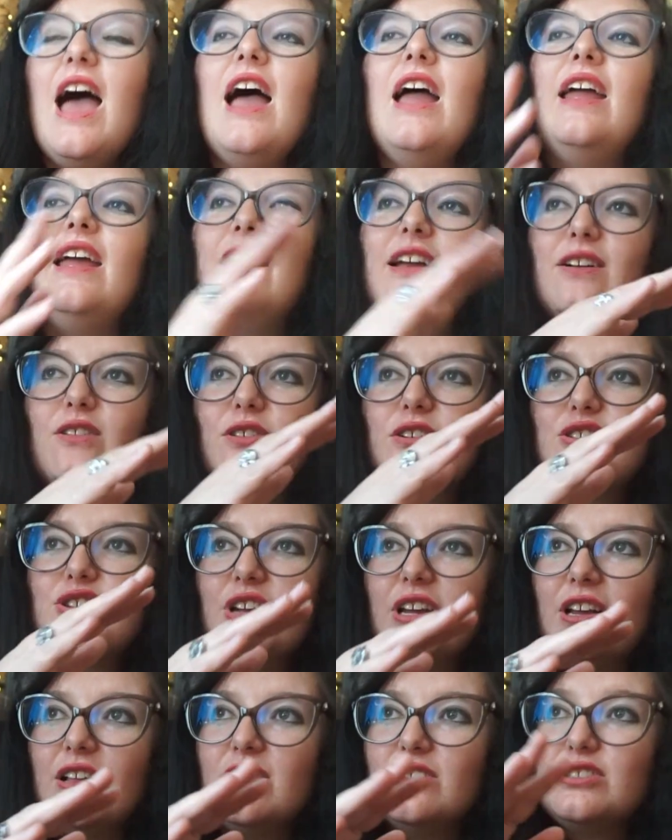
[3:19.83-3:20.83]
English,
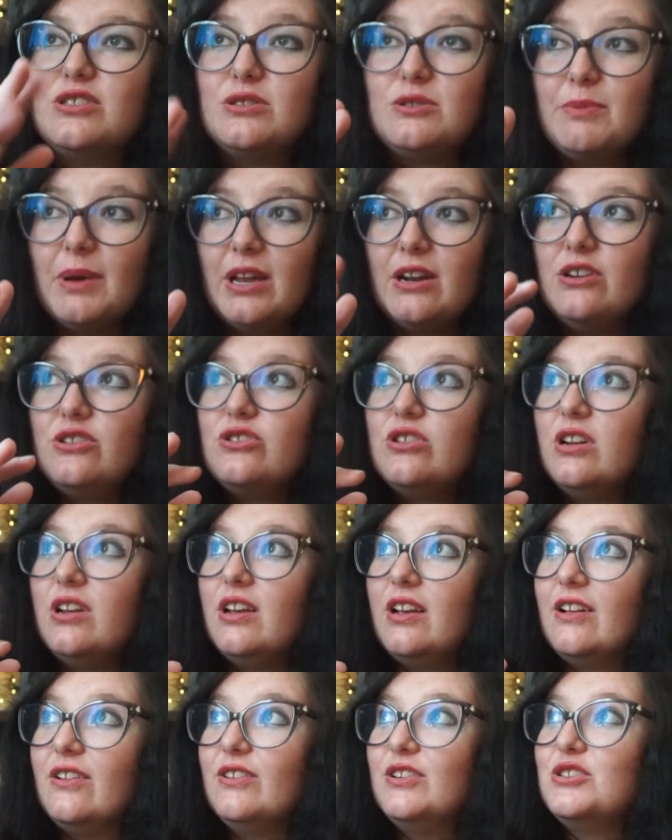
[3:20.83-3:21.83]
English, Spanish,
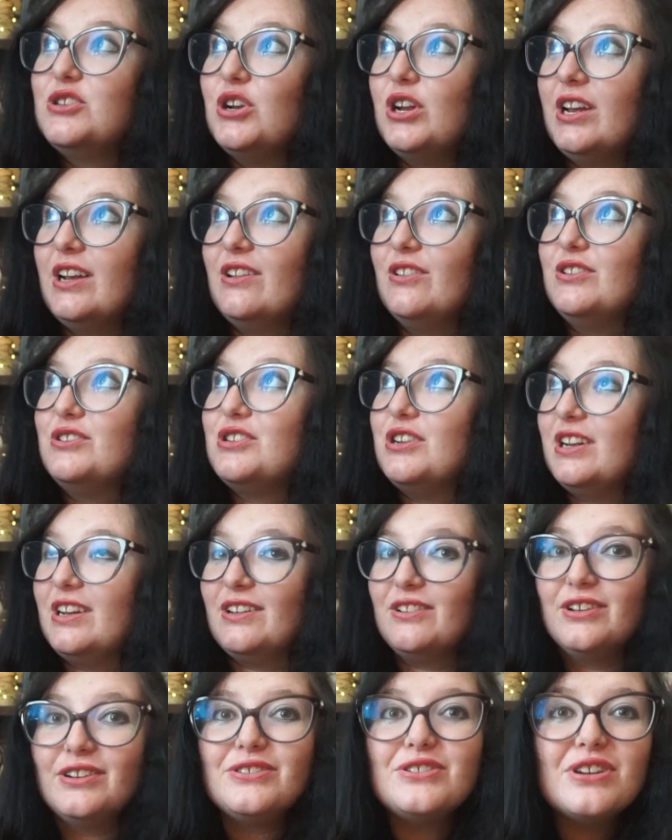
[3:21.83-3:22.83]
English, English,
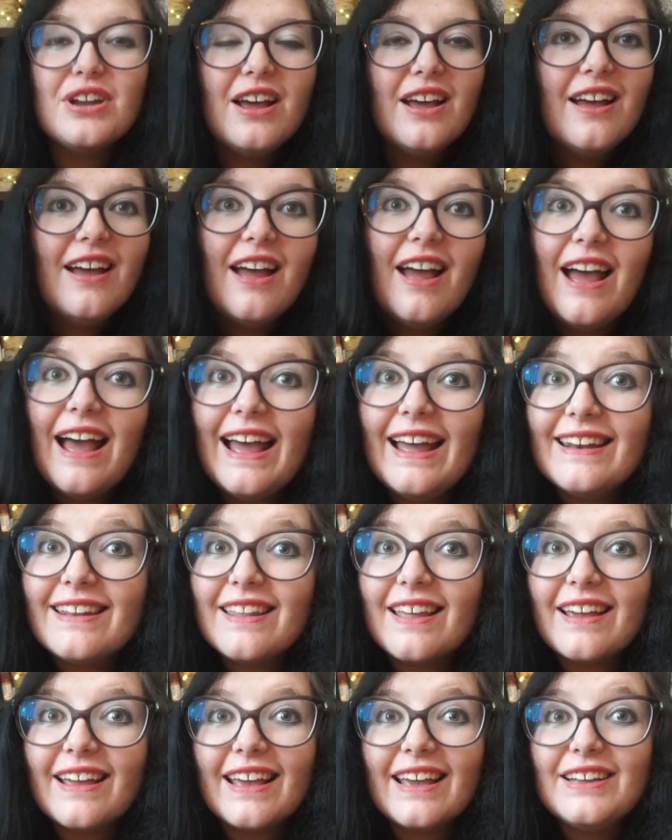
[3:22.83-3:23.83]
English.
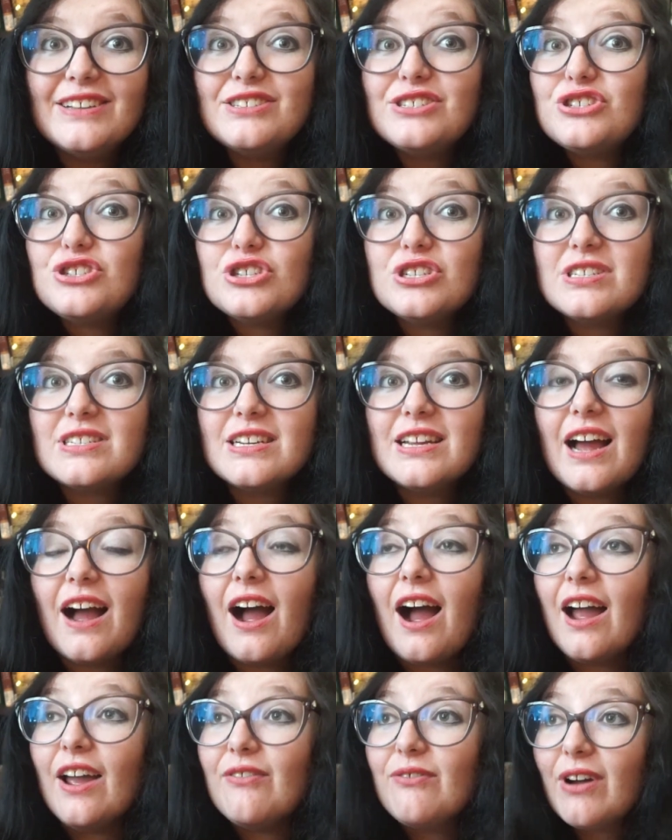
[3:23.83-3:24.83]
And it's just,
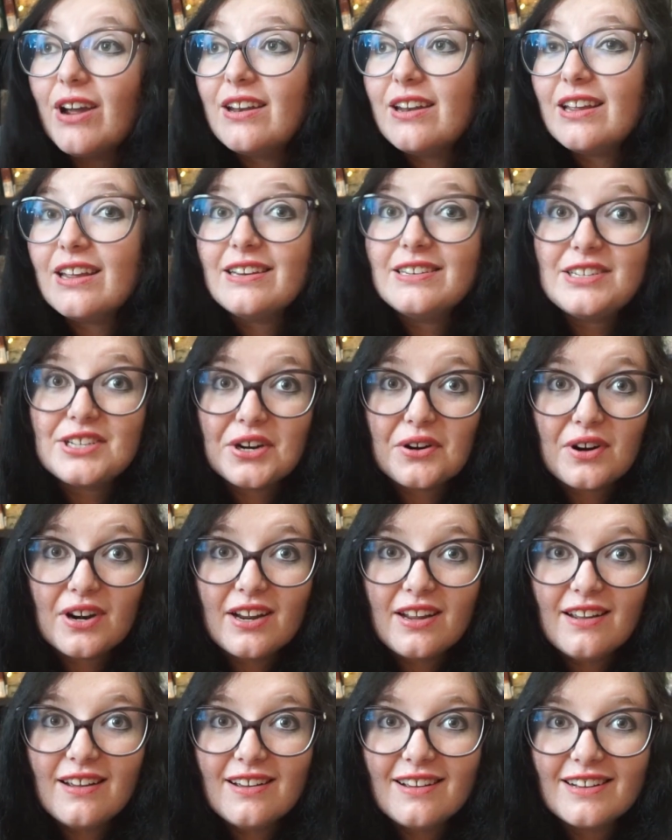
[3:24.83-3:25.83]
I find it
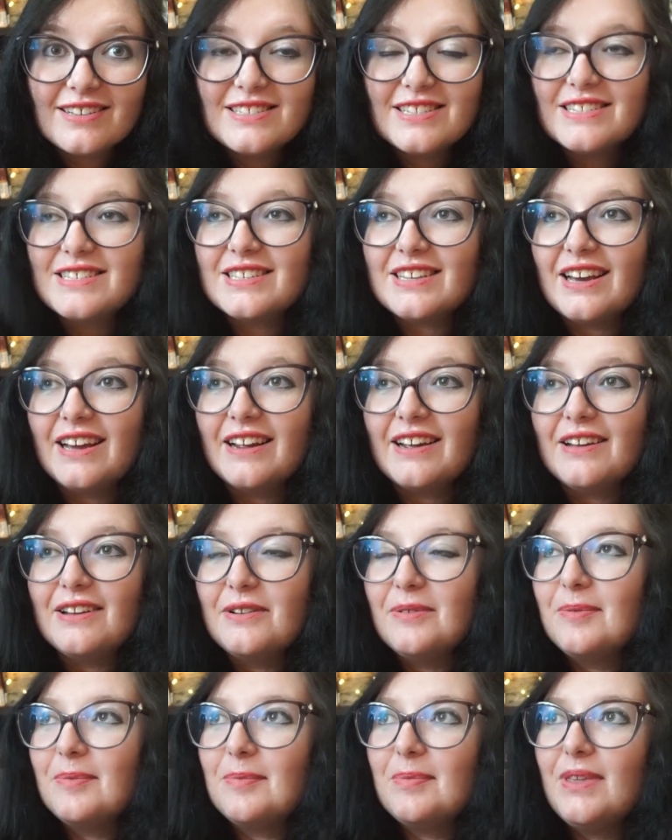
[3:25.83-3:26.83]
endearing because it's I
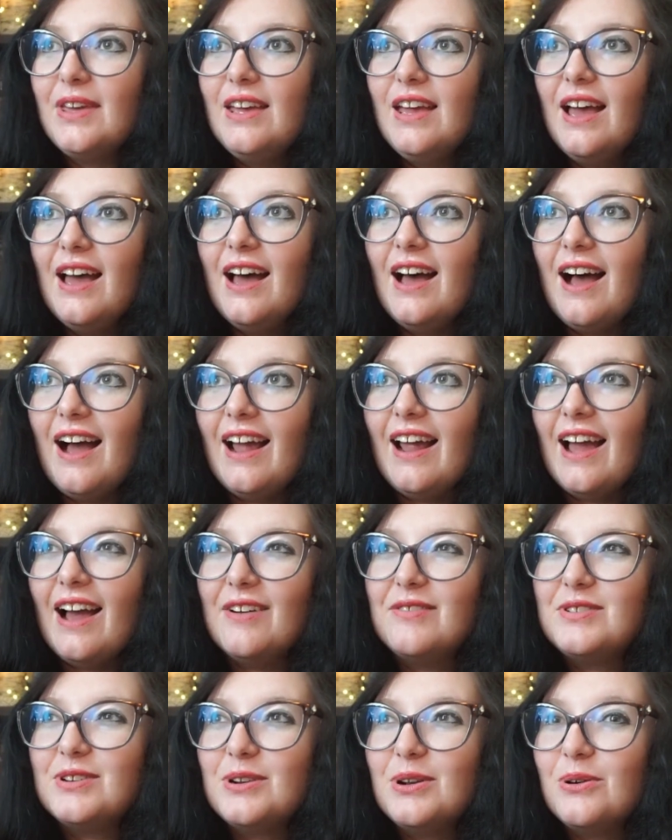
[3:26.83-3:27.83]

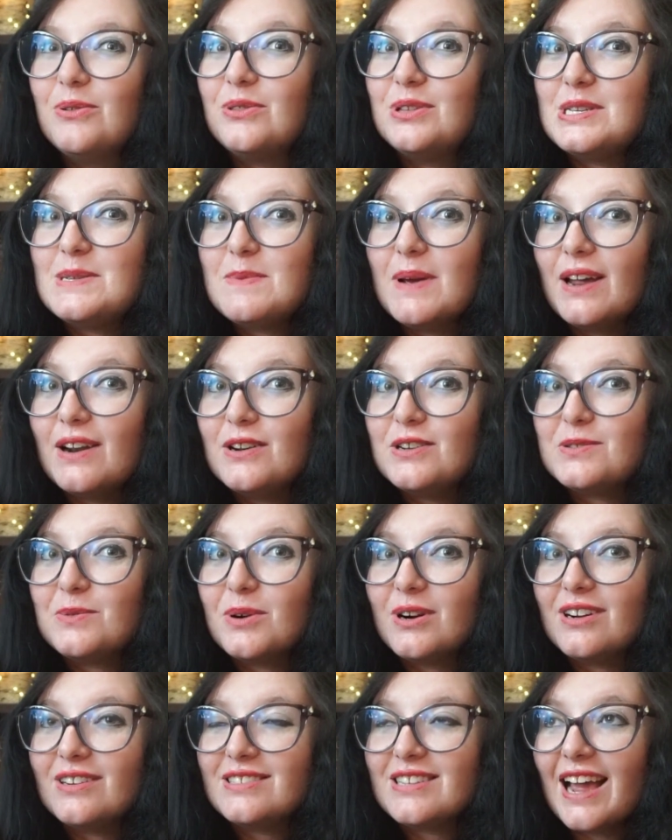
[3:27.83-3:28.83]
have to know the Spanish
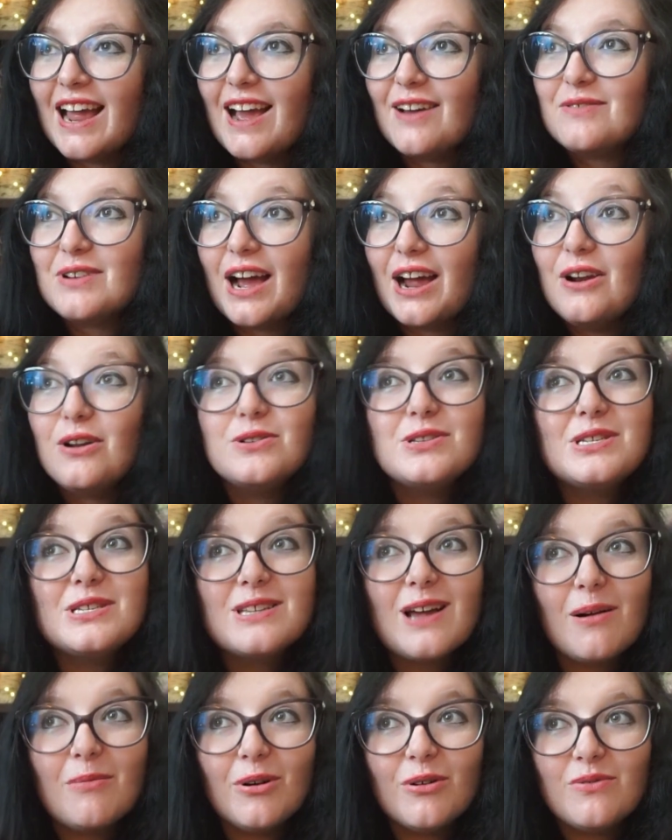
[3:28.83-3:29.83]
words. I know
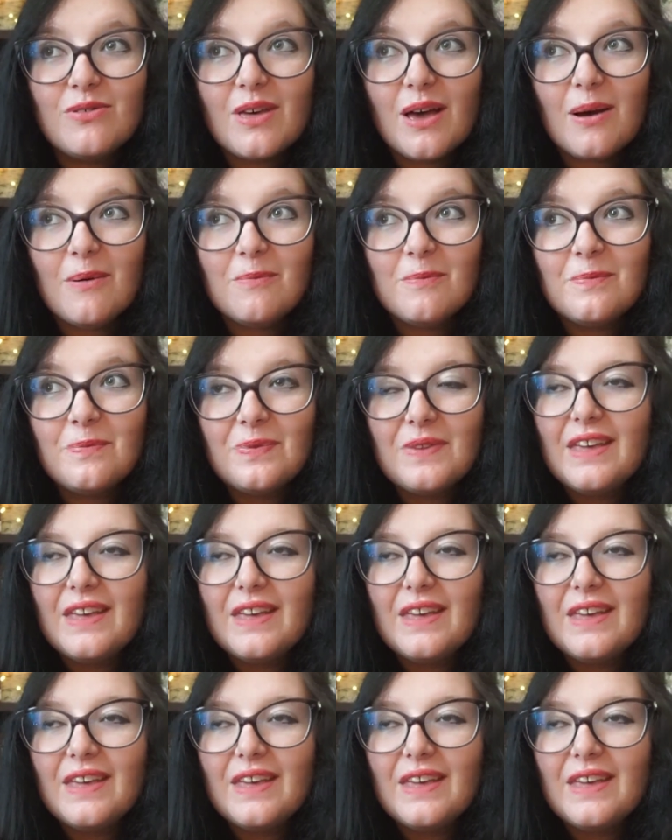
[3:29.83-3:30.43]
some of them.